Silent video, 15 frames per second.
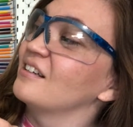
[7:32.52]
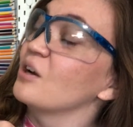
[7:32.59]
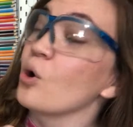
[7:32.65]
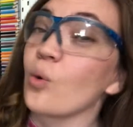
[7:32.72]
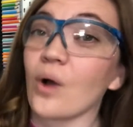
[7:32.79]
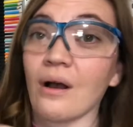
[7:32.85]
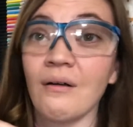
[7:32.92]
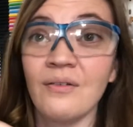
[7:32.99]

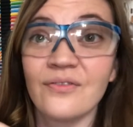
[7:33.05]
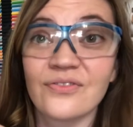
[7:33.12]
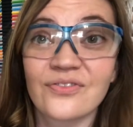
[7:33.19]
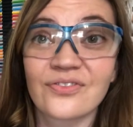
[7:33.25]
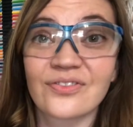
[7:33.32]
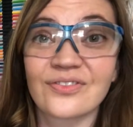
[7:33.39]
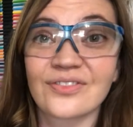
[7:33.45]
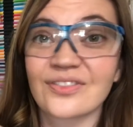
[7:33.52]
Well,
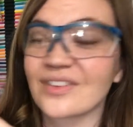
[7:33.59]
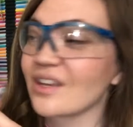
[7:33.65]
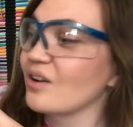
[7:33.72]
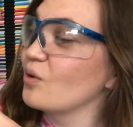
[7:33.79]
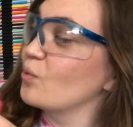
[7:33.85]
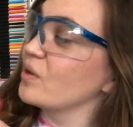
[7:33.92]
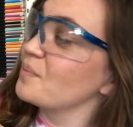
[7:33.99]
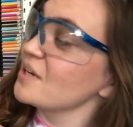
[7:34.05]

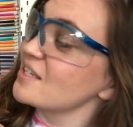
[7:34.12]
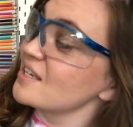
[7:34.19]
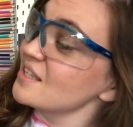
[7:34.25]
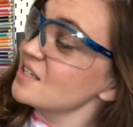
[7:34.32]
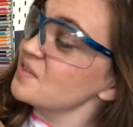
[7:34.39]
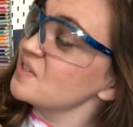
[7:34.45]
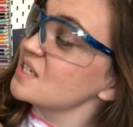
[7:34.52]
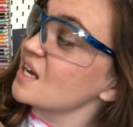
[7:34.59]
with my sense
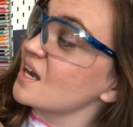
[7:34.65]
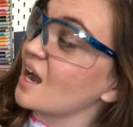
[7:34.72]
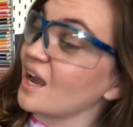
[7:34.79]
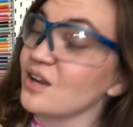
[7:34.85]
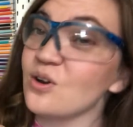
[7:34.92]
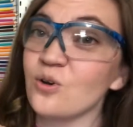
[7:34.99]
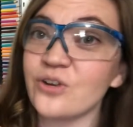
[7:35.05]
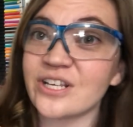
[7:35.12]
of sight, I
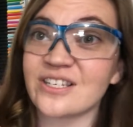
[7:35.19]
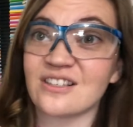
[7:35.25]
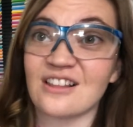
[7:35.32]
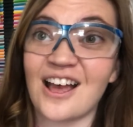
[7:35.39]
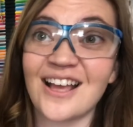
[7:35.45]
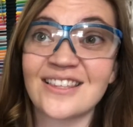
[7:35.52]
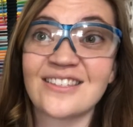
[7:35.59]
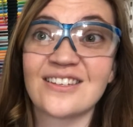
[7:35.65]
noticed
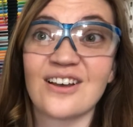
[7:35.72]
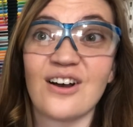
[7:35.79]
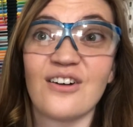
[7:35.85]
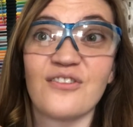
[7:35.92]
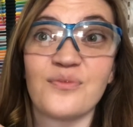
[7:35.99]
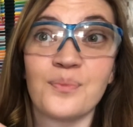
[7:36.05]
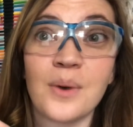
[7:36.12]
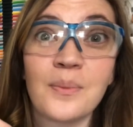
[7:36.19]
lots
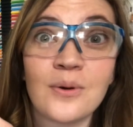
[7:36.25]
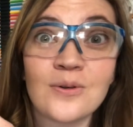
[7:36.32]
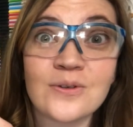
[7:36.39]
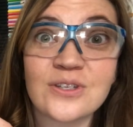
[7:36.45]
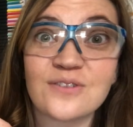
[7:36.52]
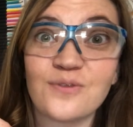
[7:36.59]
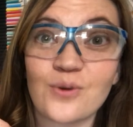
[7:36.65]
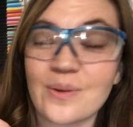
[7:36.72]
of
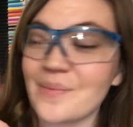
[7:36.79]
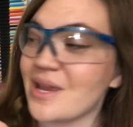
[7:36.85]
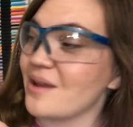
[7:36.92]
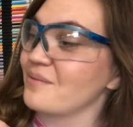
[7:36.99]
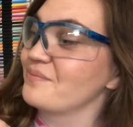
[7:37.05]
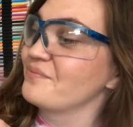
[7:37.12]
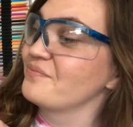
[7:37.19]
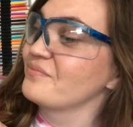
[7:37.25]
bubbles forming.
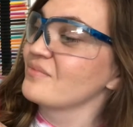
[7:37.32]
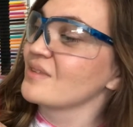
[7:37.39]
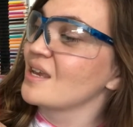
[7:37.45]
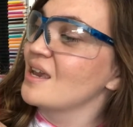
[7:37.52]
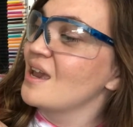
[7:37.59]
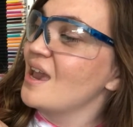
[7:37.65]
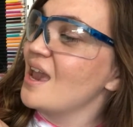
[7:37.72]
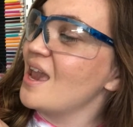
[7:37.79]

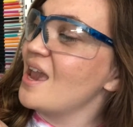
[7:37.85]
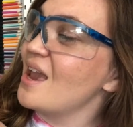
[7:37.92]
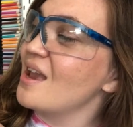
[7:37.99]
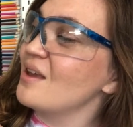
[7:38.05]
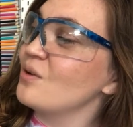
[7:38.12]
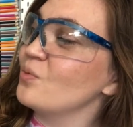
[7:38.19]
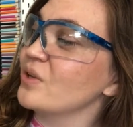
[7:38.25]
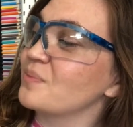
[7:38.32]

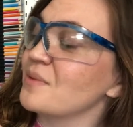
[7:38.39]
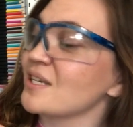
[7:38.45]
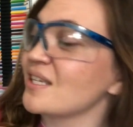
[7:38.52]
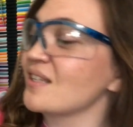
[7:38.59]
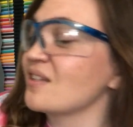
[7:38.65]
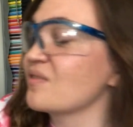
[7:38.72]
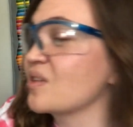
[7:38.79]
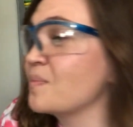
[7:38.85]
And with my
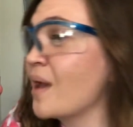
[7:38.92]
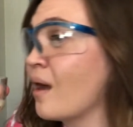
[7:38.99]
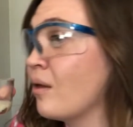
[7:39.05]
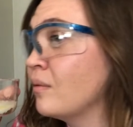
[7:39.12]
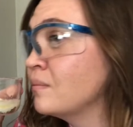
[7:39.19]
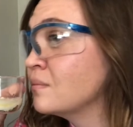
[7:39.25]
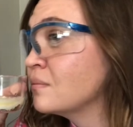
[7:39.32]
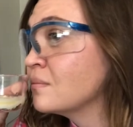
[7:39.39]
sense of
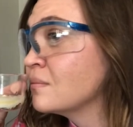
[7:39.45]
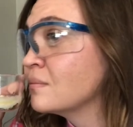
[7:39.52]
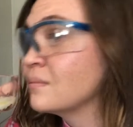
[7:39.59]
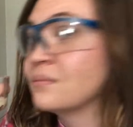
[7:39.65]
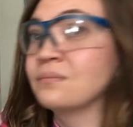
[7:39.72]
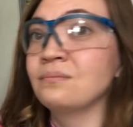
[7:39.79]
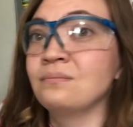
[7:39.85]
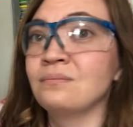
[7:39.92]
smell,
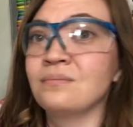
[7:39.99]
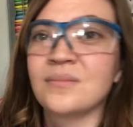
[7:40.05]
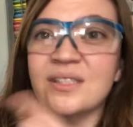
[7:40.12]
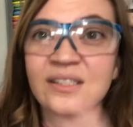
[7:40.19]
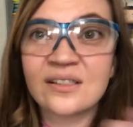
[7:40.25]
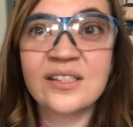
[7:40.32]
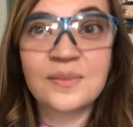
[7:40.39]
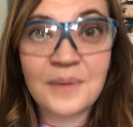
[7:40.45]
it
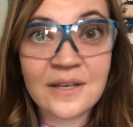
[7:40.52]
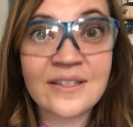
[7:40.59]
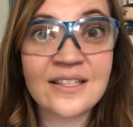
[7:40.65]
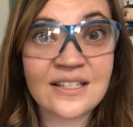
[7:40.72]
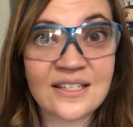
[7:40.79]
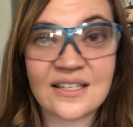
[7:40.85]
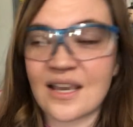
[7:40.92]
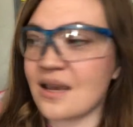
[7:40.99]
still smells the
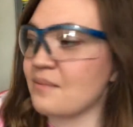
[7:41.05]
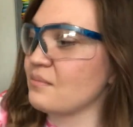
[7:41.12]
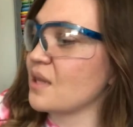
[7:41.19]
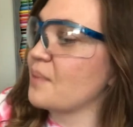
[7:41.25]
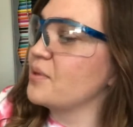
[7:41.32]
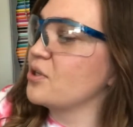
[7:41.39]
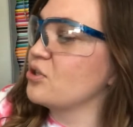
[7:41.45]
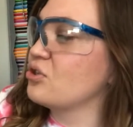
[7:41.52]
same,
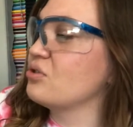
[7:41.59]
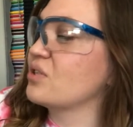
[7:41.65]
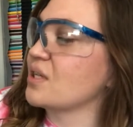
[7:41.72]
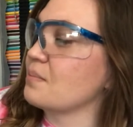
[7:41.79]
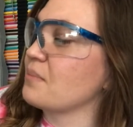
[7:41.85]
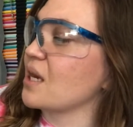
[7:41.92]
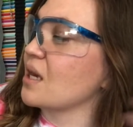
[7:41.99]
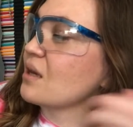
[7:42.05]
lemon juice and
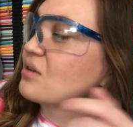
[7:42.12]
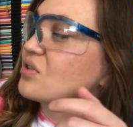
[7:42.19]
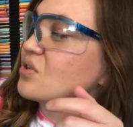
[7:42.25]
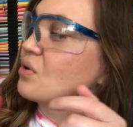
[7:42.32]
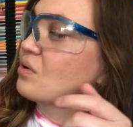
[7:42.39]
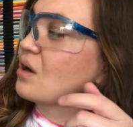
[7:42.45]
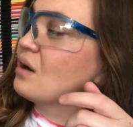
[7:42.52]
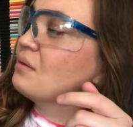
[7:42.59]
baking
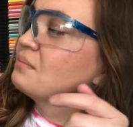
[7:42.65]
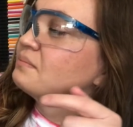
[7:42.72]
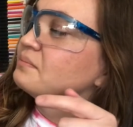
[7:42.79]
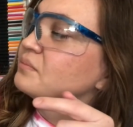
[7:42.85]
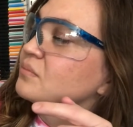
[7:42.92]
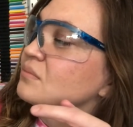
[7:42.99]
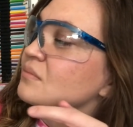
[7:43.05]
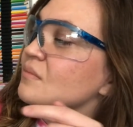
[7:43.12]
soda,
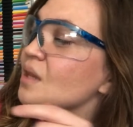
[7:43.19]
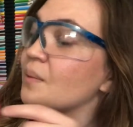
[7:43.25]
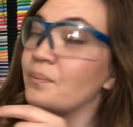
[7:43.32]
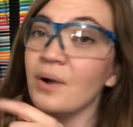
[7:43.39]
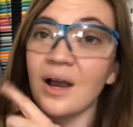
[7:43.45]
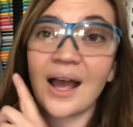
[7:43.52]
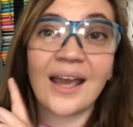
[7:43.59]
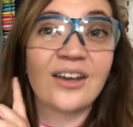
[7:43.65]
but
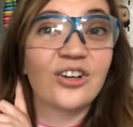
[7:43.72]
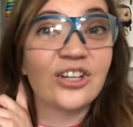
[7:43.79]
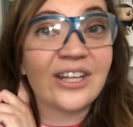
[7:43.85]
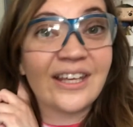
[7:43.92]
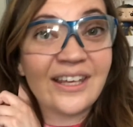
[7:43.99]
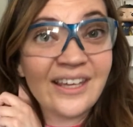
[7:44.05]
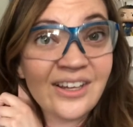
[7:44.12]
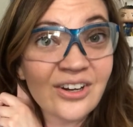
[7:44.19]
I could
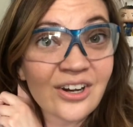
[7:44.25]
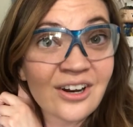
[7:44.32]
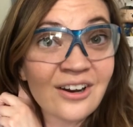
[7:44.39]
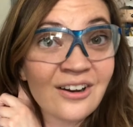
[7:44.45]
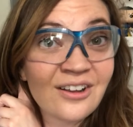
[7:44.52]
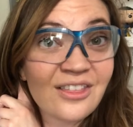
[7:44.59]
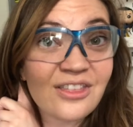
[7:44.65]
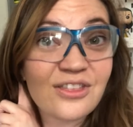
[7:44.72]
hear
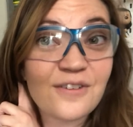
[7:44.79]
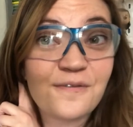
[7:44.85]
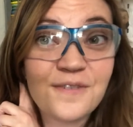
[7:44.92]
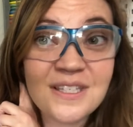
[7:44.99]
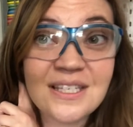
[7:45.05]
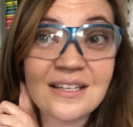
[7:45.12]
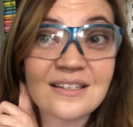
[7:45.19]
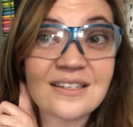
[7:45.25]
the
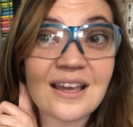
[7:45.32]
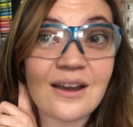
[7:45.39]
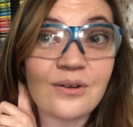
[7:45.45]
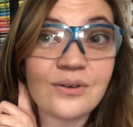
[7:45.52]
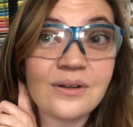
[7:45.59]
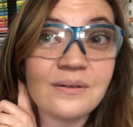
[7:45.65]
fizzing sound.